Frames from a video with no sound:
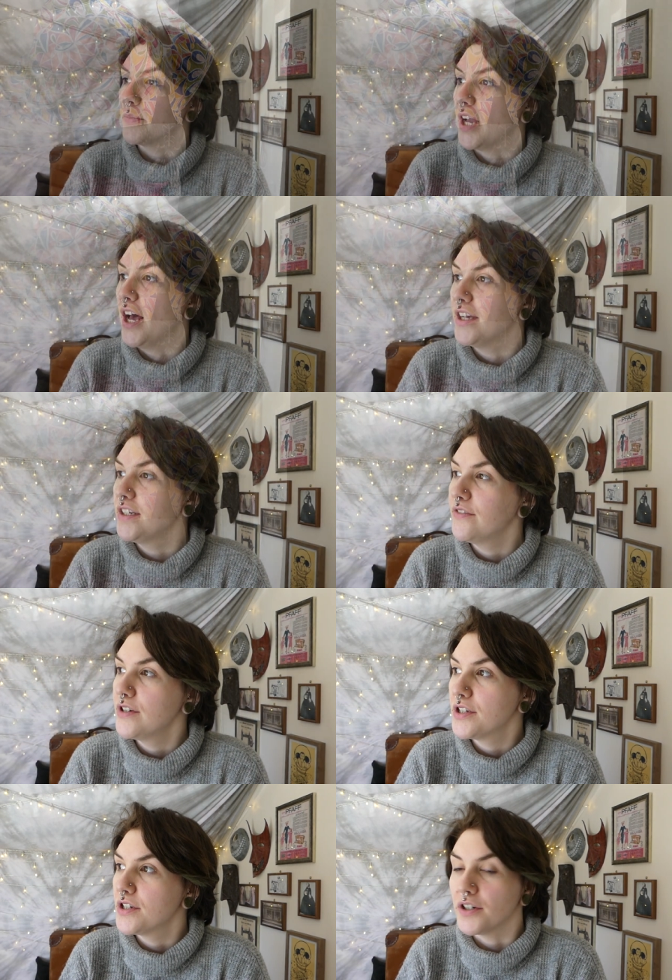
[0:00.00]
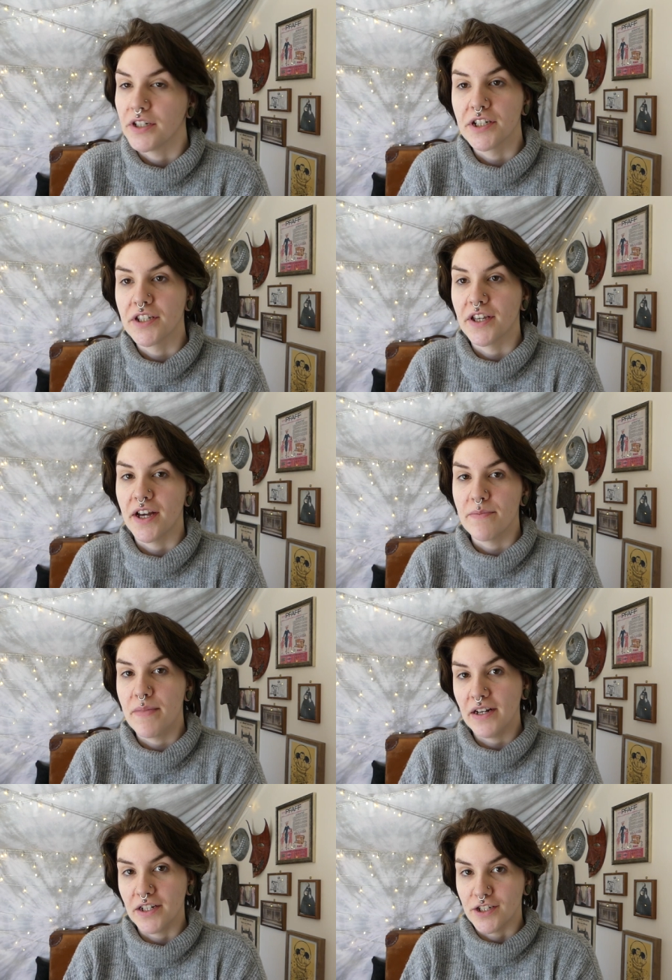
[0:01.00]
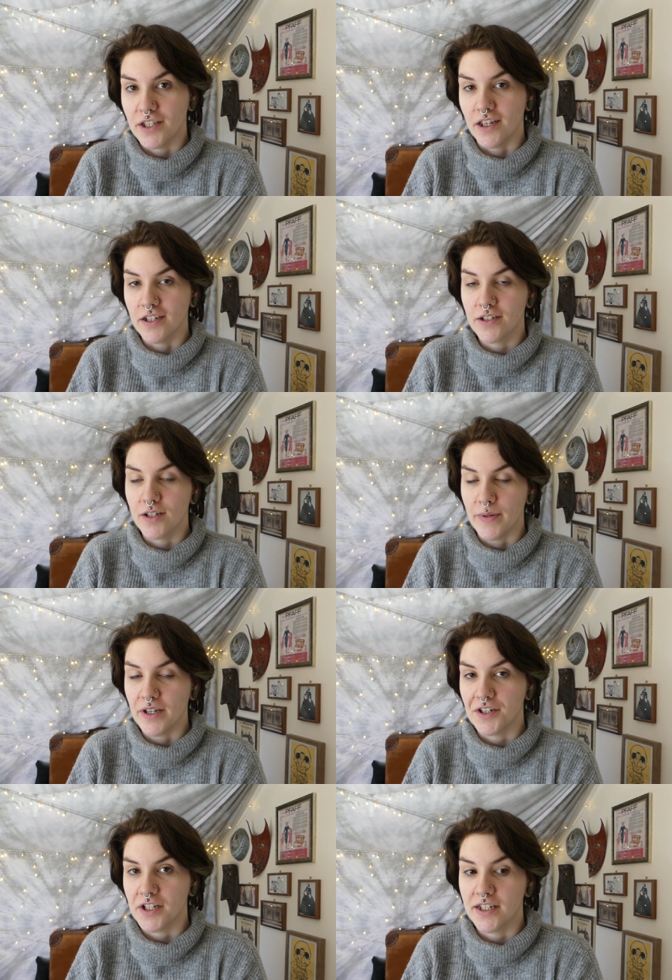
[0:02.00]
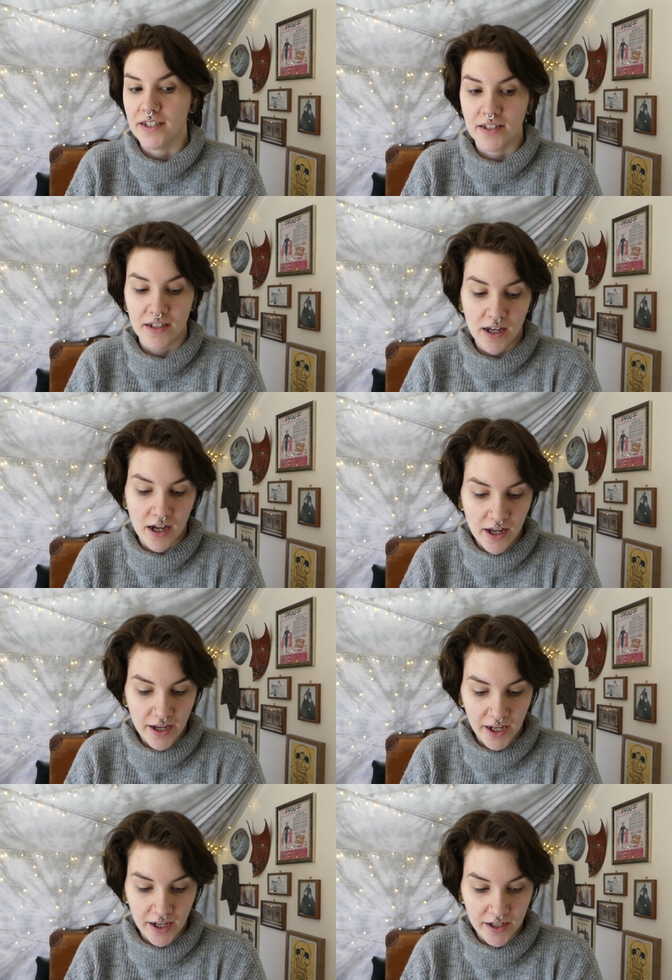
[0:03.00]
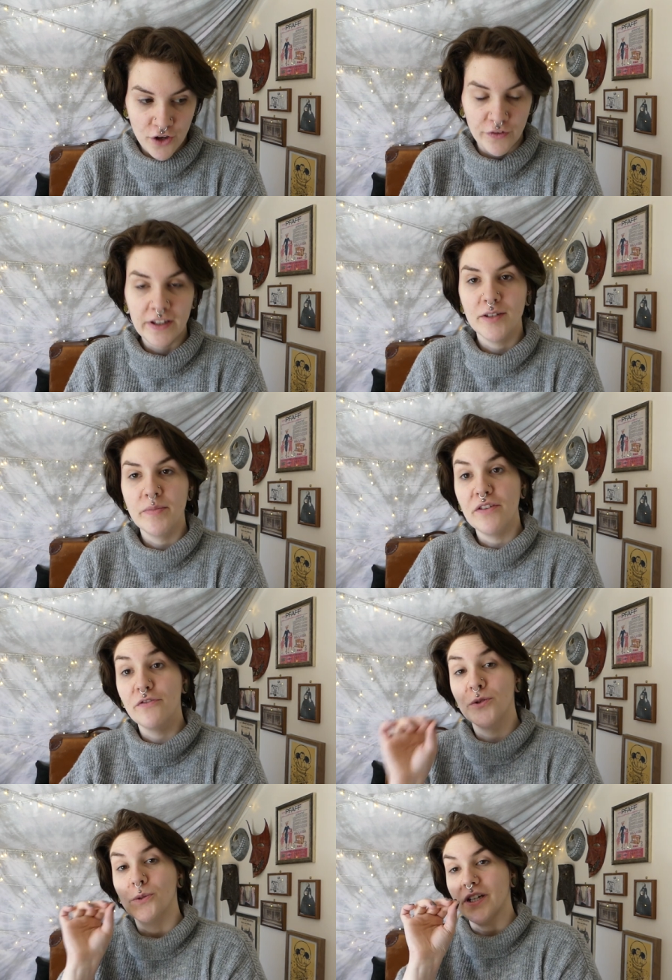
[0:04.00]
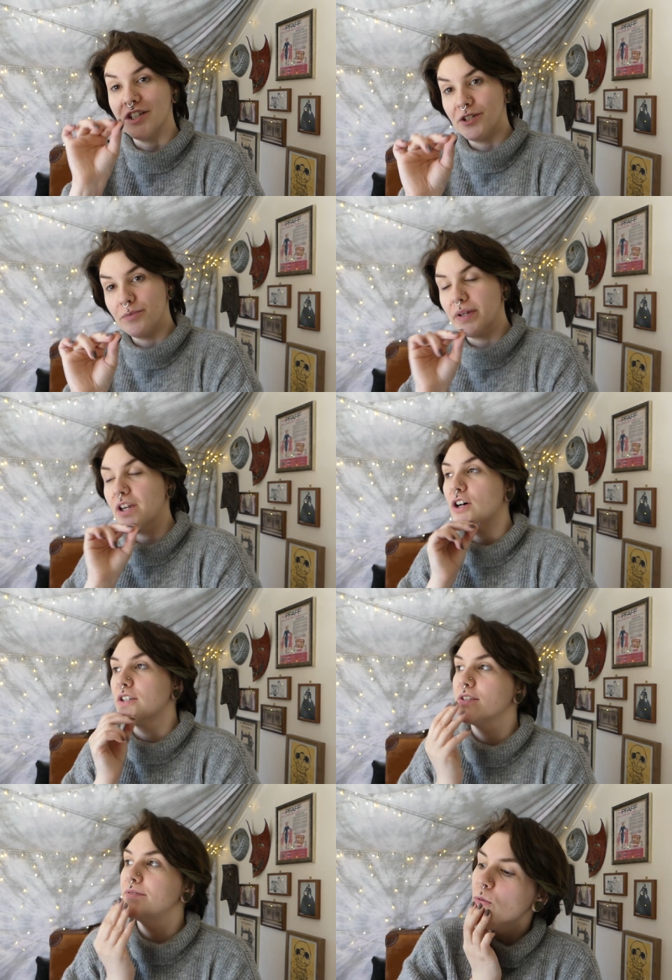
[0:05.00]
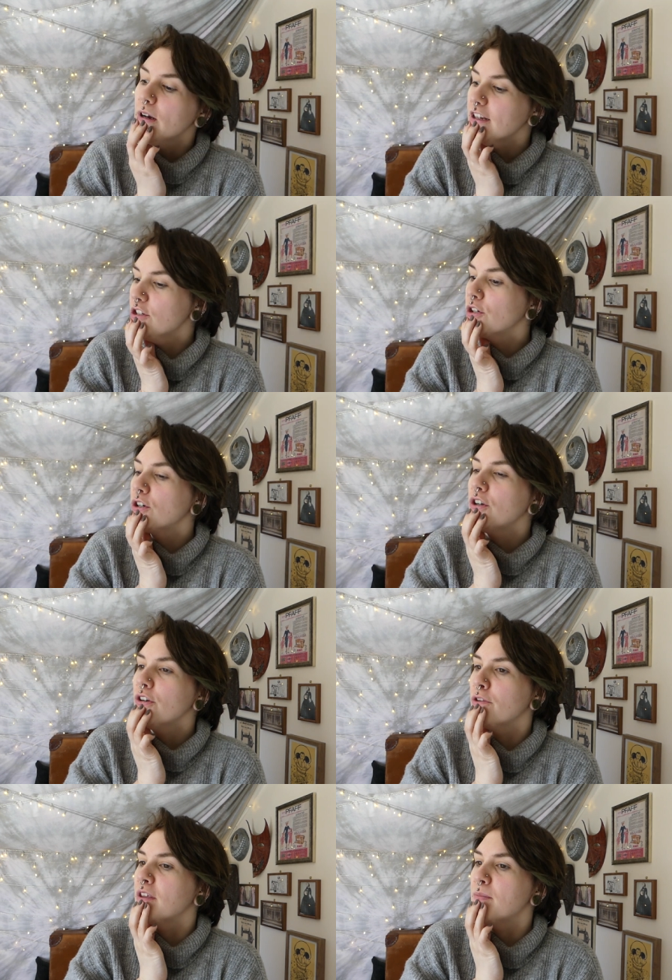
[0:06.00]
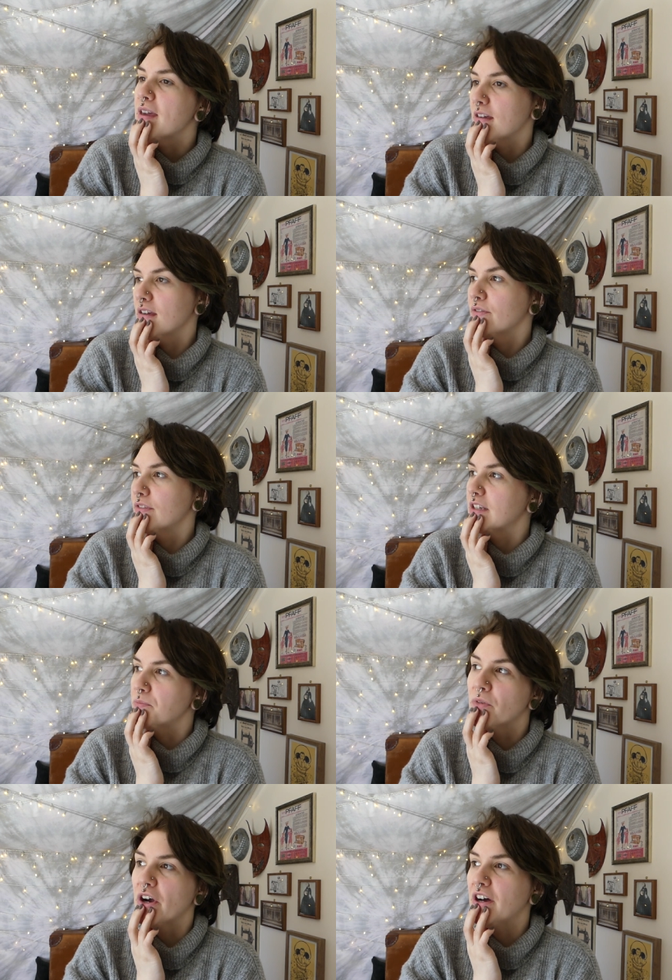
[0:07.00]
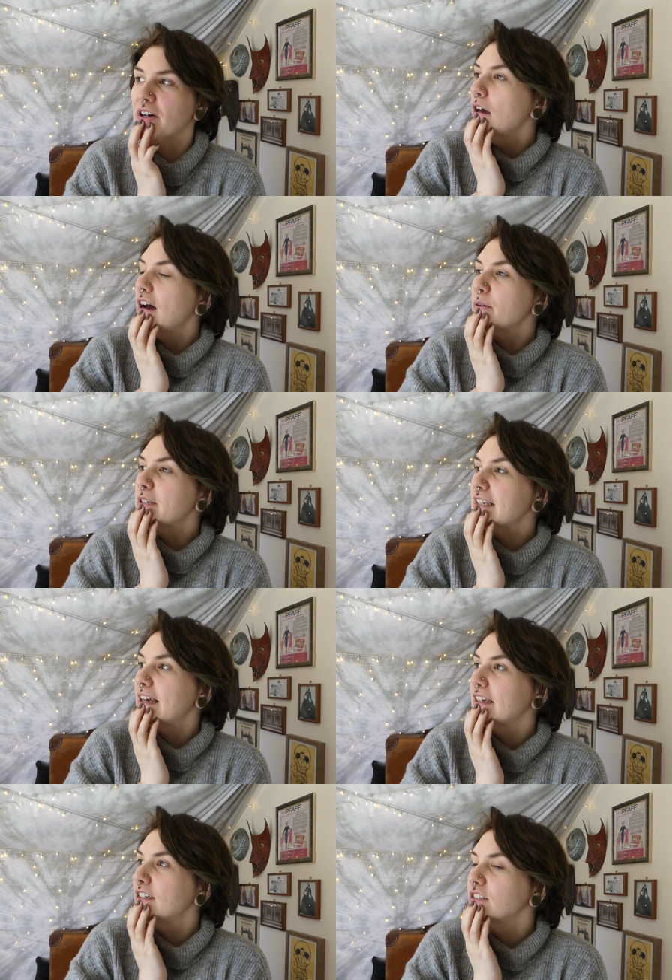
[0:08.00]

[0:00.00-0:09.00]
Kind of astonished that I managed this, to be honest. I feel a bit foolish because when I took on the making of this bra, I was like,